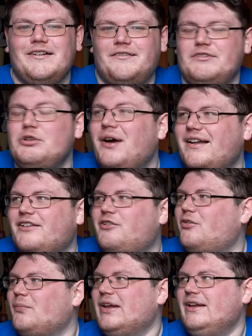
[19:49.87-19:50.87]
if you had
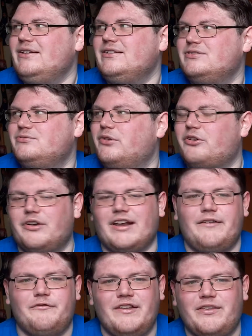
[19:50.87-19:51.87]
told me we're going to
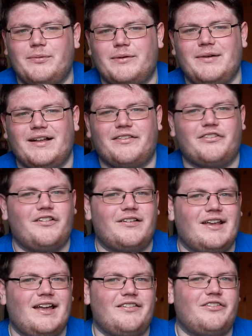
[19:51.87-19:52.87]
get Vince McMahon st
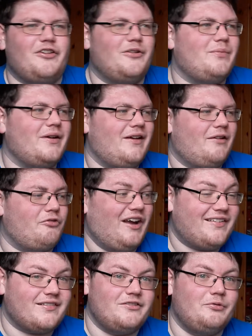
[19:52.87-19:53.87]
getting stunned by
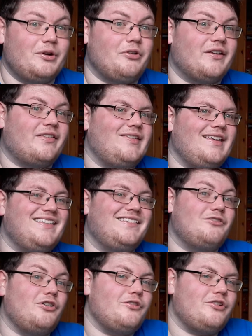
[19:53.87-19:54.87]
wrestle. We're going to see
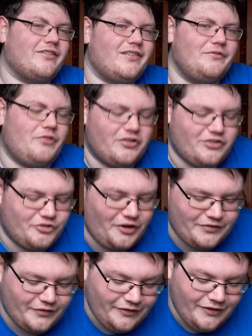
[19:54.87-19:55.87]
Stone Cold Steve Austin
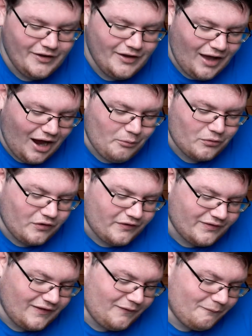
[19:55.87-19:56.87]
wrestle, and we're going to
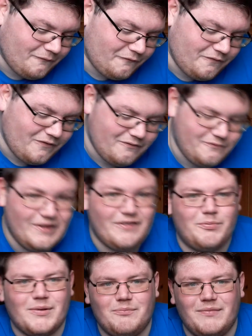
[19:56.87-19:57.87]
see Vince
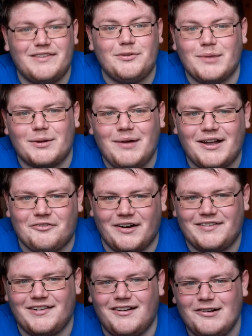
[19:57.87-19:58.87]
Mc Mr. McMahon
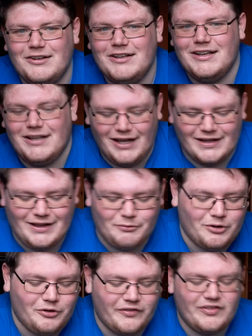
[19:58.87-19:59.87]
wrestle, and then we're going to